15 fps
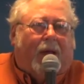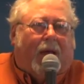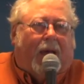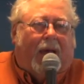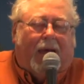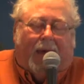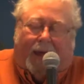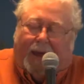
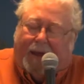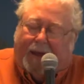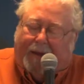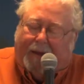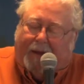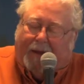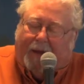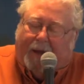
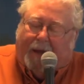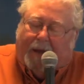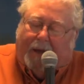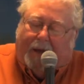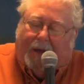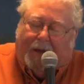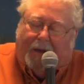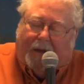And, uh,
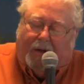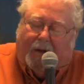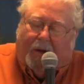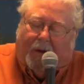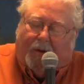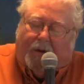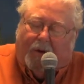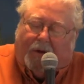you
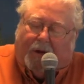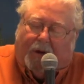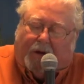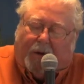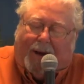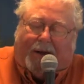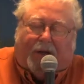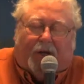know, you can
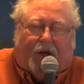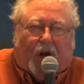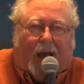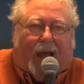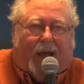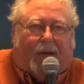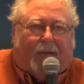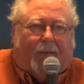correct a
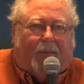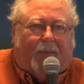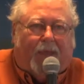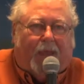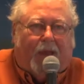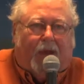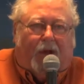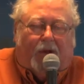child,
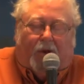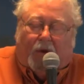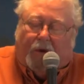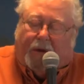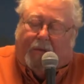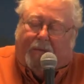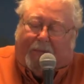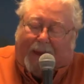
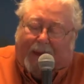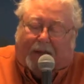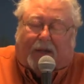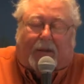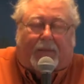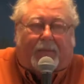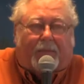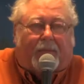you can beat
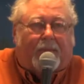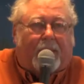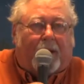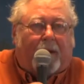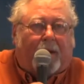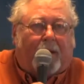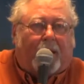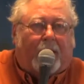them,
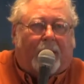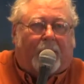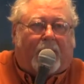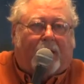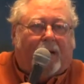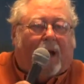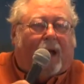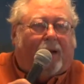
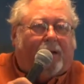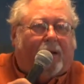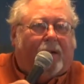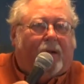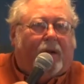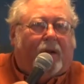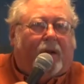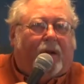but not,
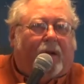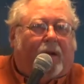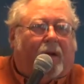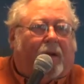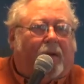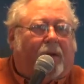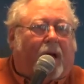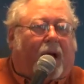
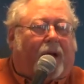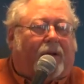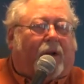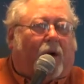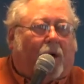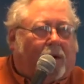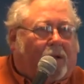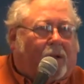not
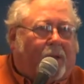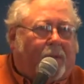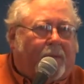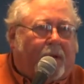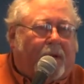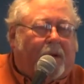hurt them